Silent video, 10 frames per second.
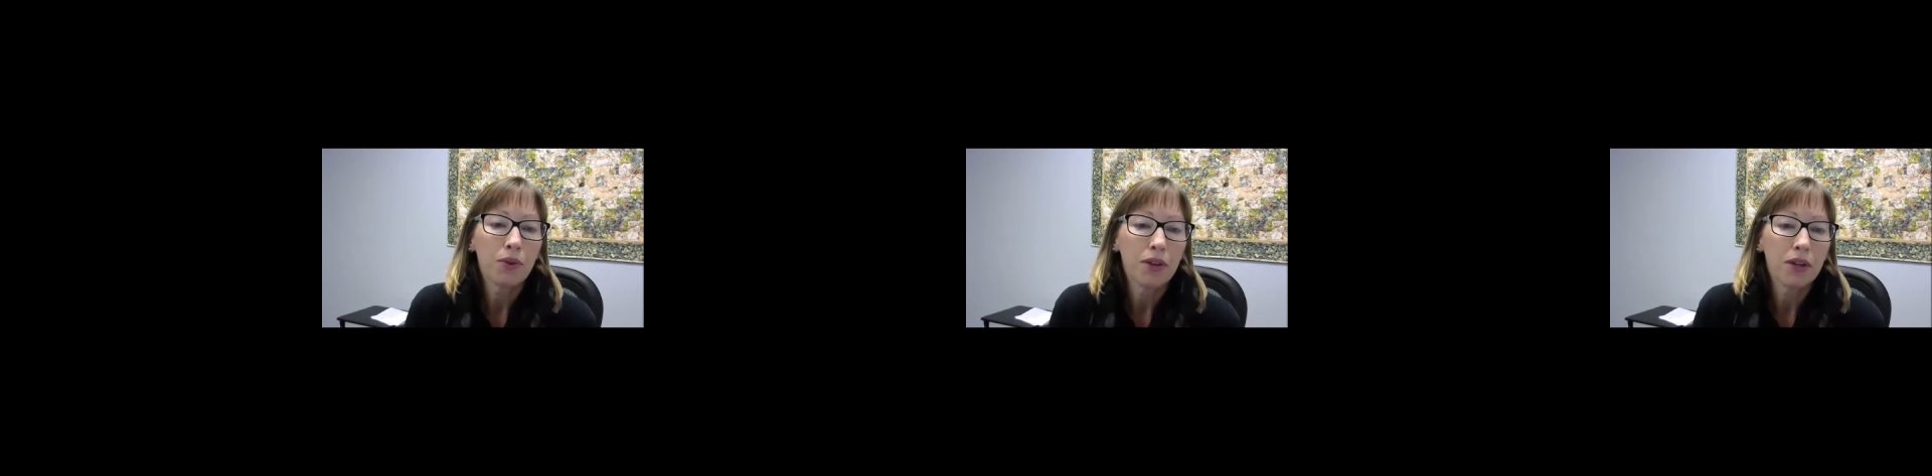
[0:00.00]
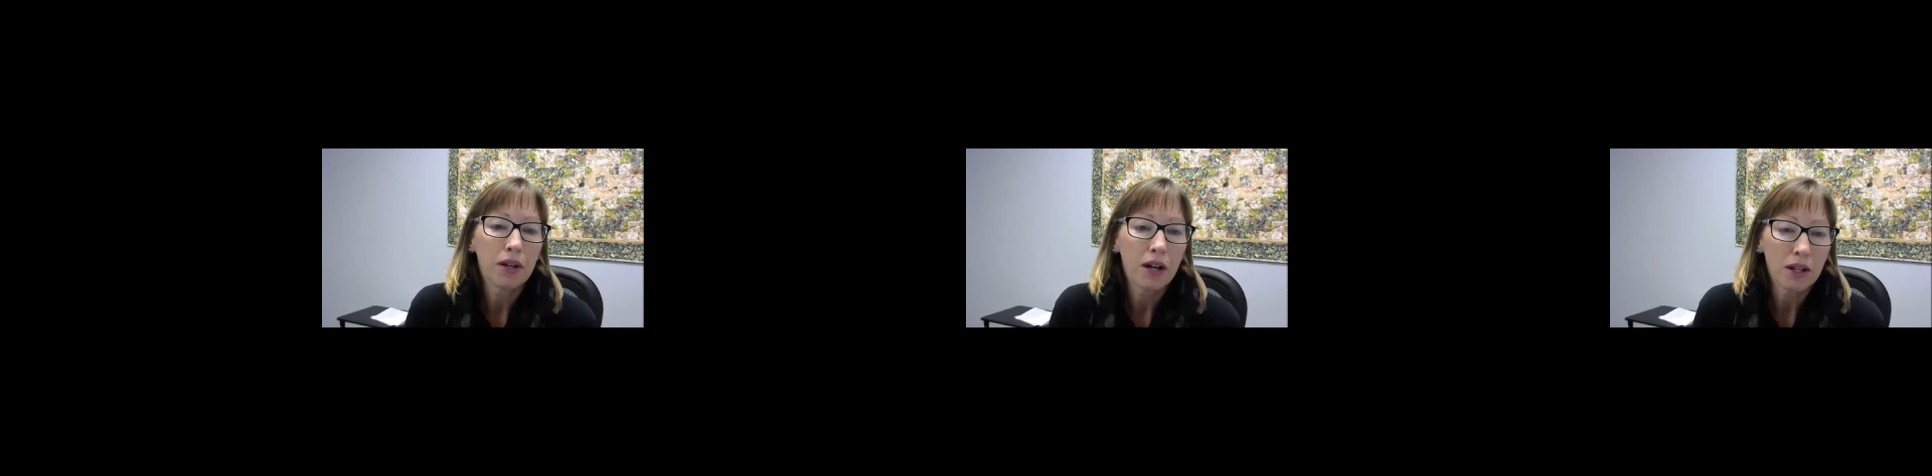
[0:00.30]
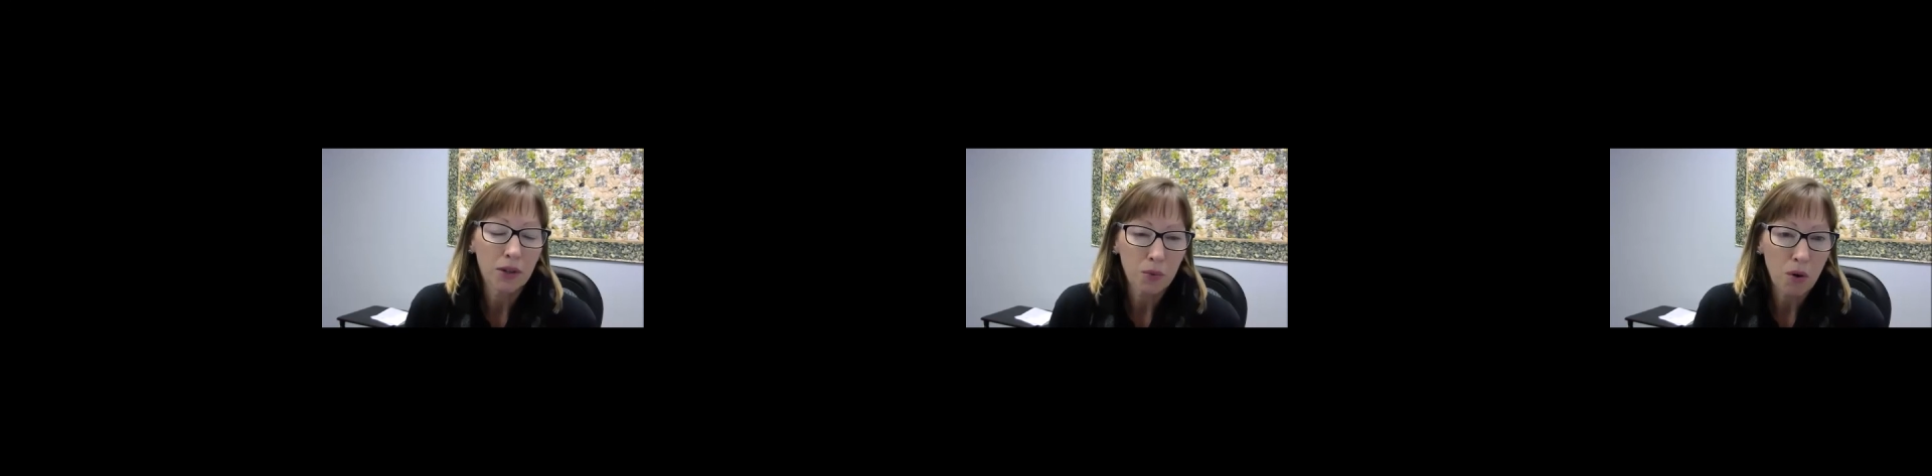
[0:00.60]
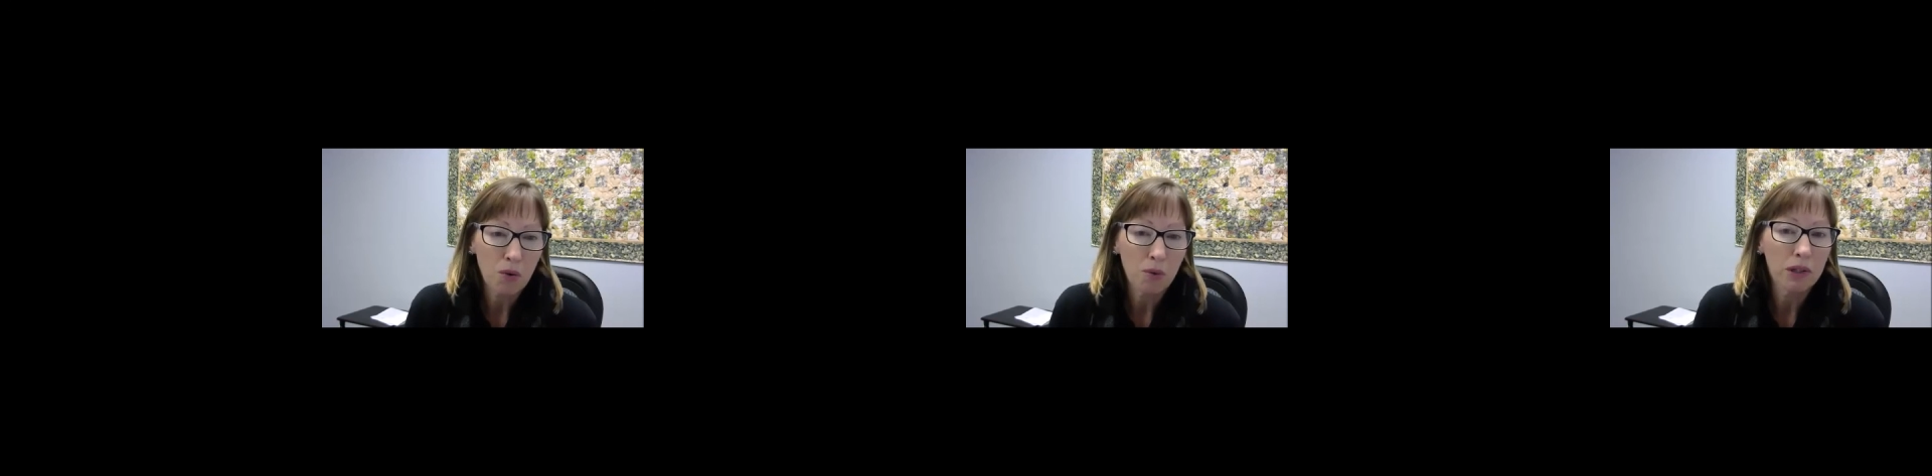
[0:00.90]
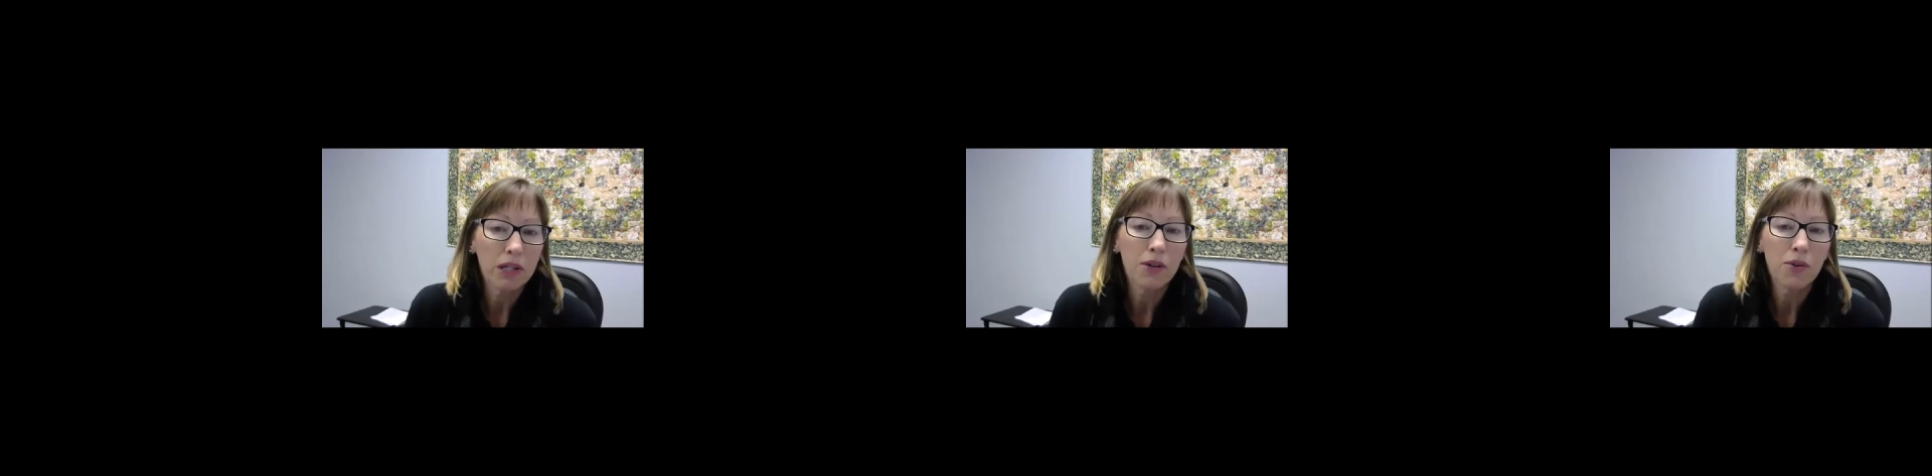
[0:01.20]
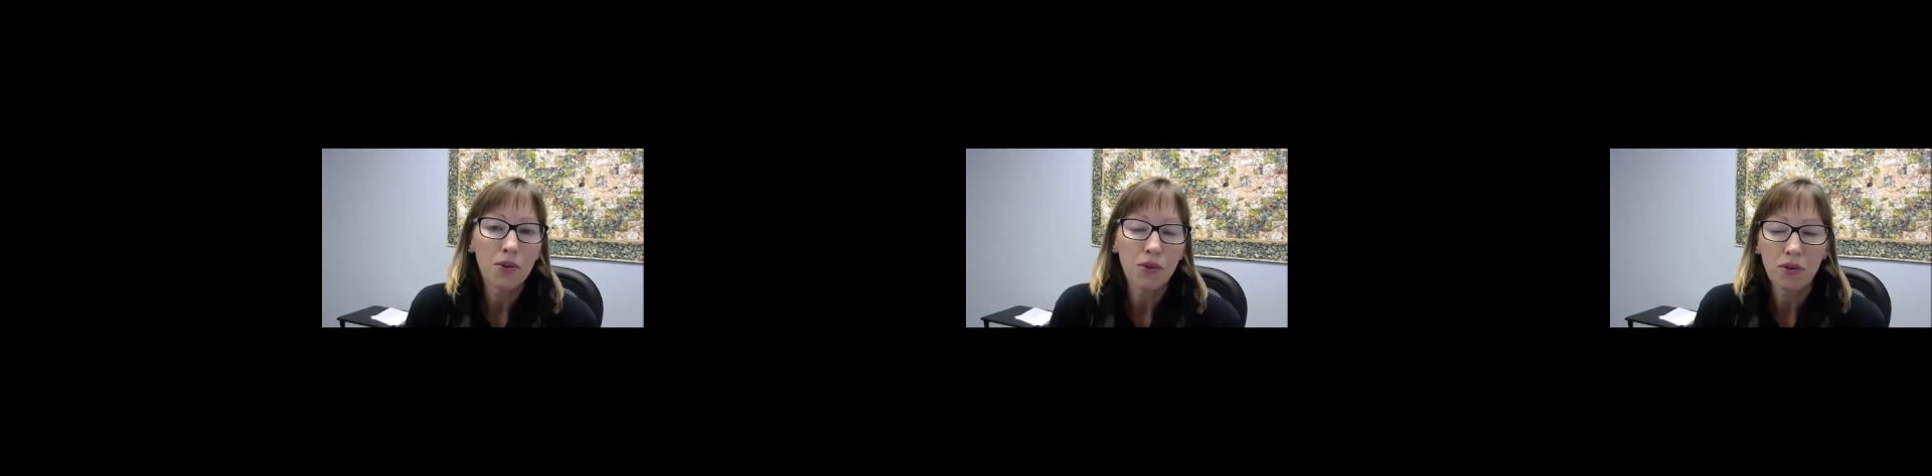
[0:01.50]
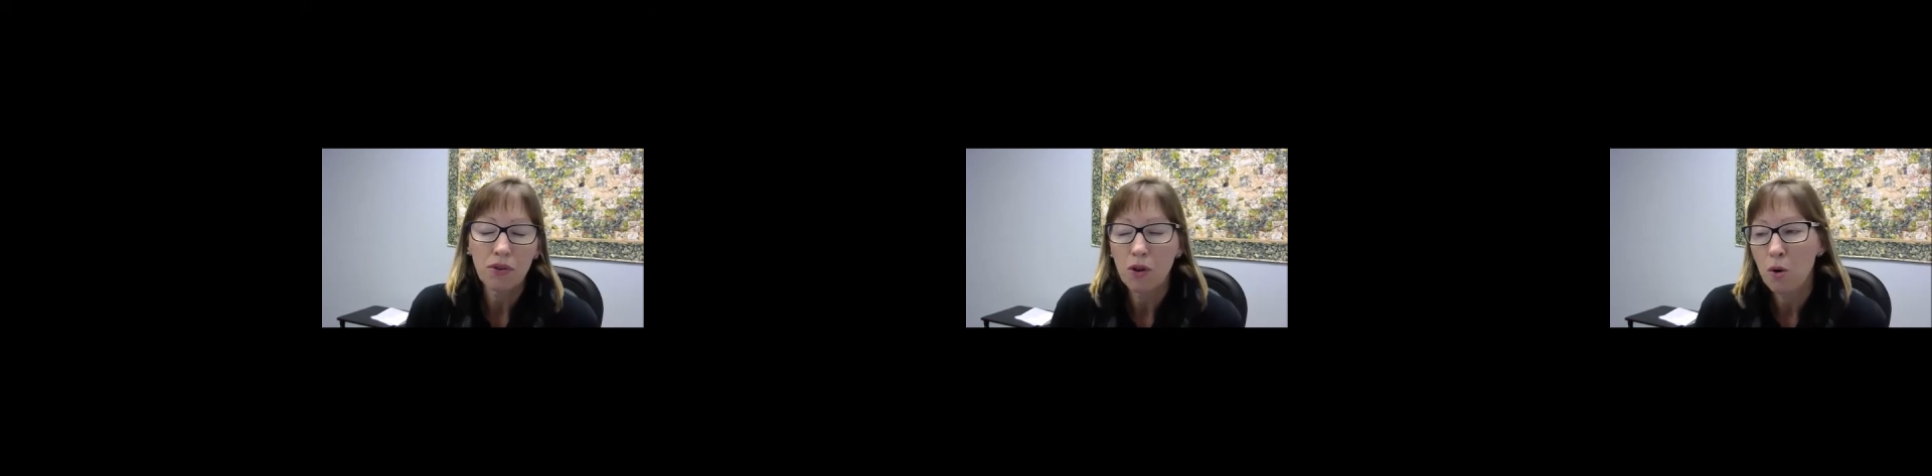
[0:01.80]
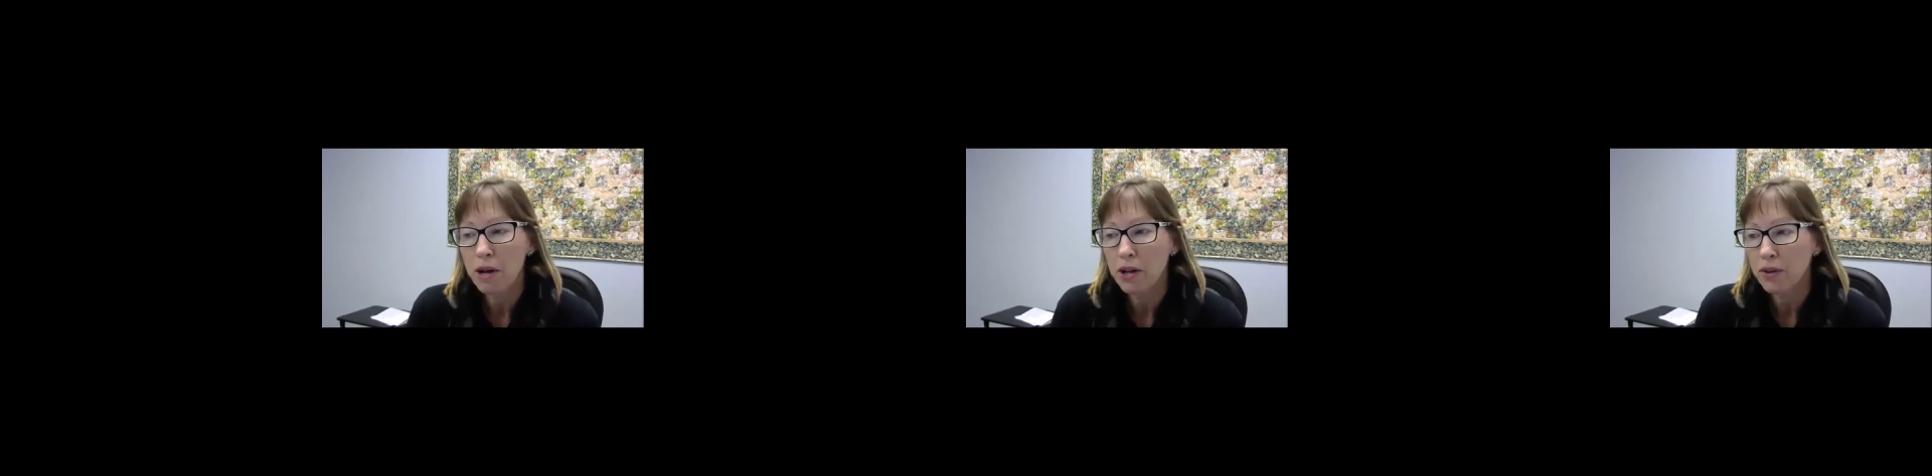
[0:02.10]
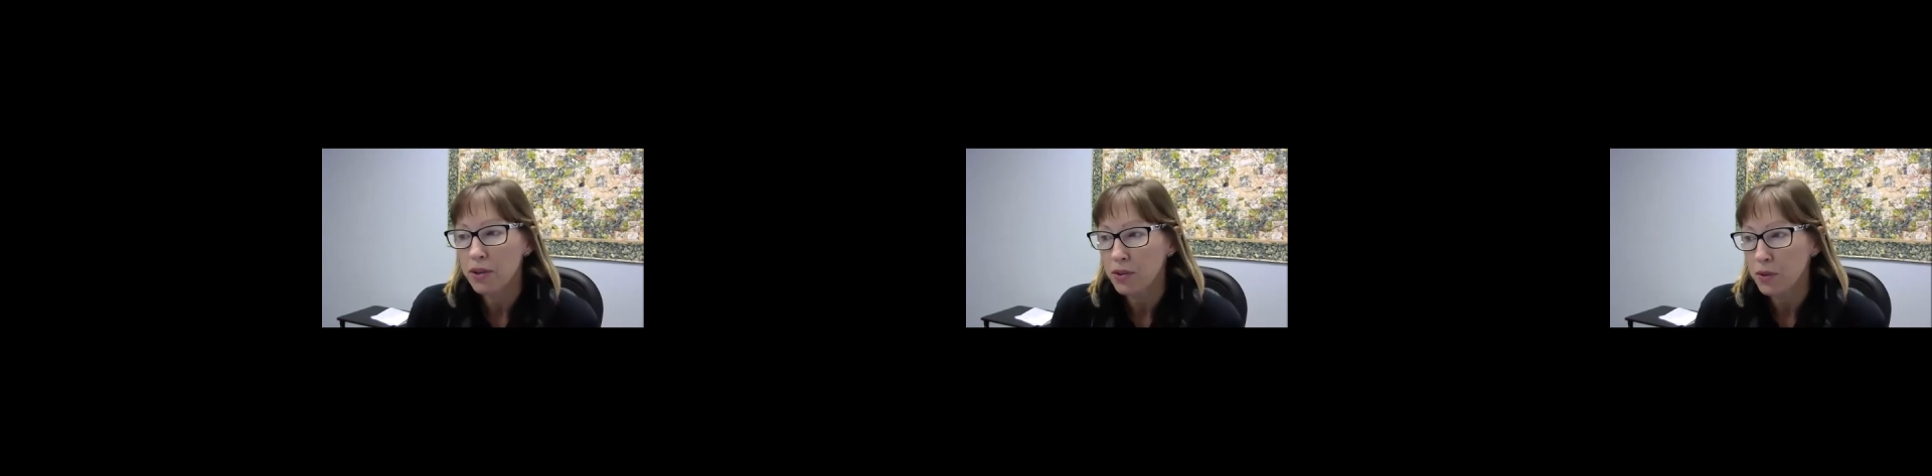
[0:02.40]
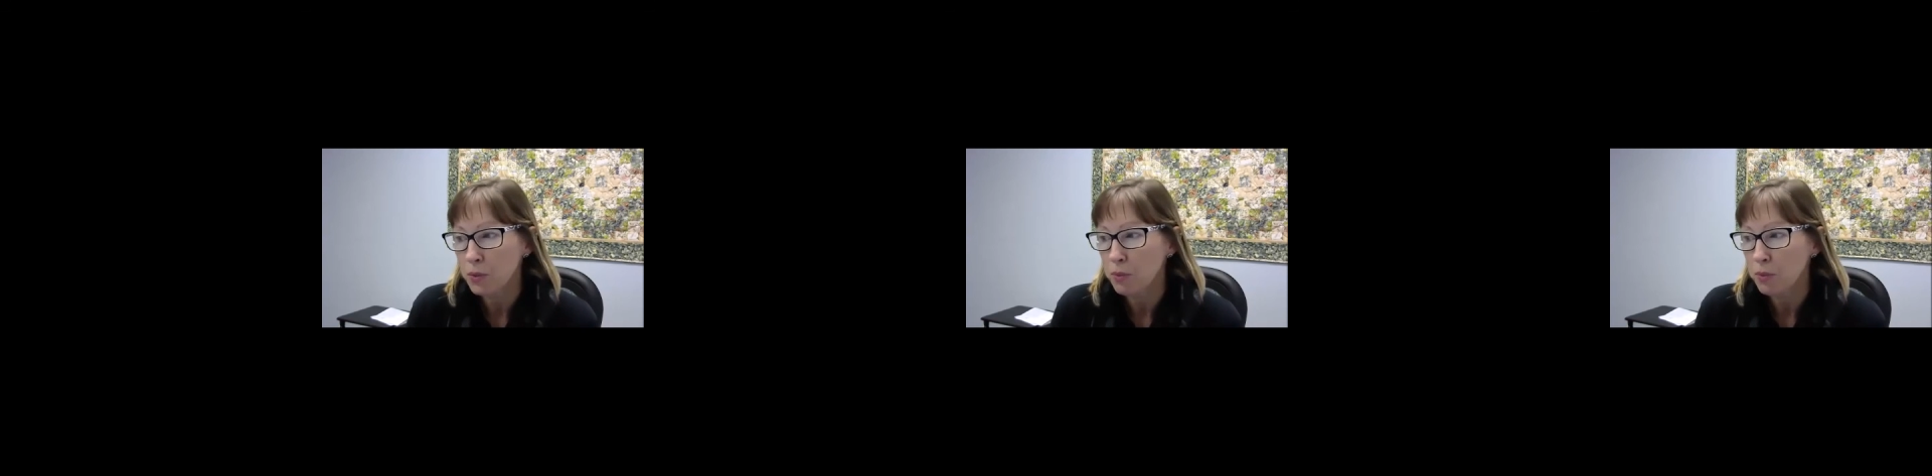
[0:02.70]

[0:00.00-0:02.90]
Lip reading: The college won't release the home addresses,